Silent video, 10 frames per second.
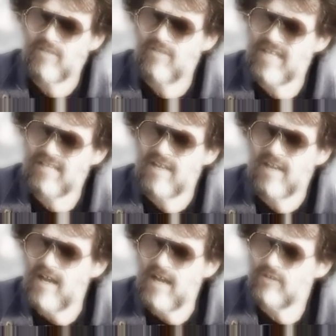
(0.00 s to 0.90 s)
that
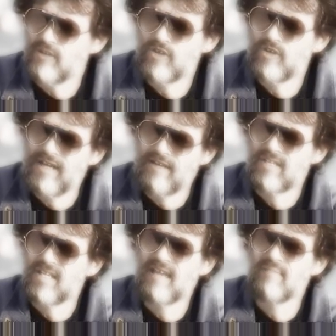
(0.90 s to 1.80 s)
underground
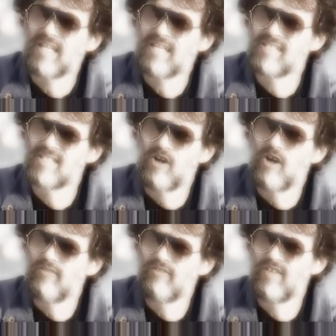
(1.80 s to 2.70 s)
chemists
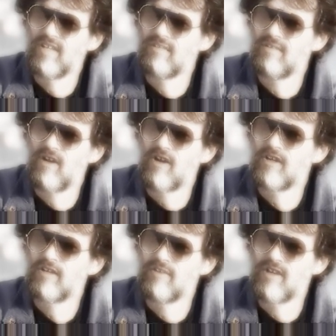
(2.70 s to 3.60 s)
often
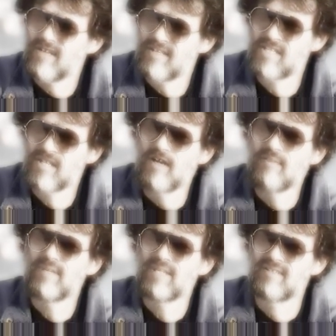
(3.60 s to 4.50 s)
are not as
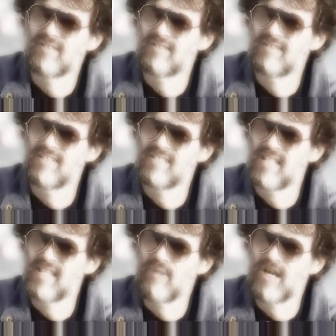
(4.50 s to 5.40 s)
competent as
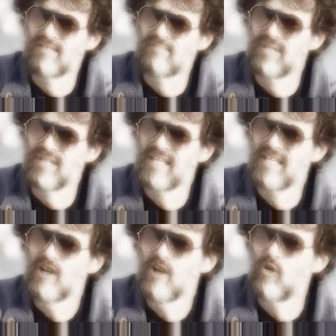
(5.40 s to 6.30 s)
they might be,
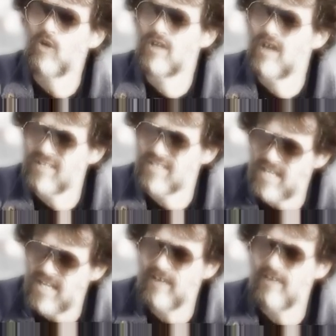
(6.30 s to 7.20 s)
or not as
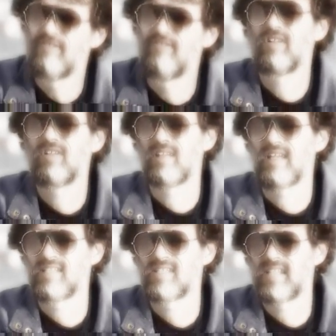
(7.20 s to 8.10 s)
careful
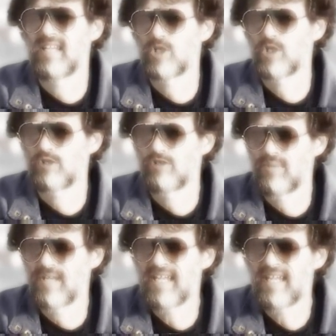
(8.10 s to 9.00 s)
as they should
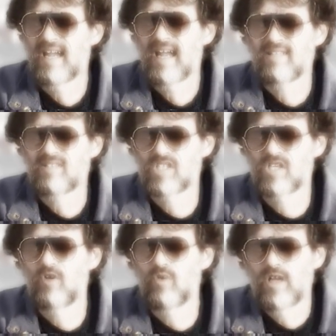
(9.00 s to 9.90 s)
be, and
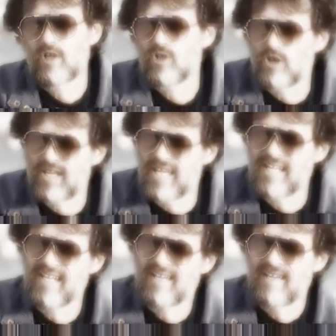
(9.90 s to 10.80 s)
so you're
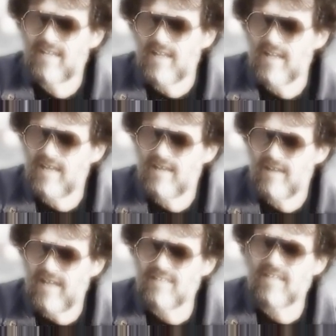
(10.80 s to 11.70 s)
getting
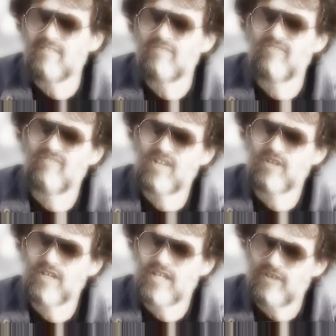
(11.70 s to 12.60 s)
an
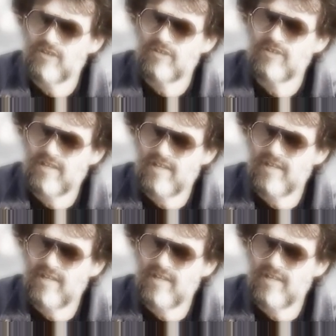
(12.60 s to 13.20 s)
inferior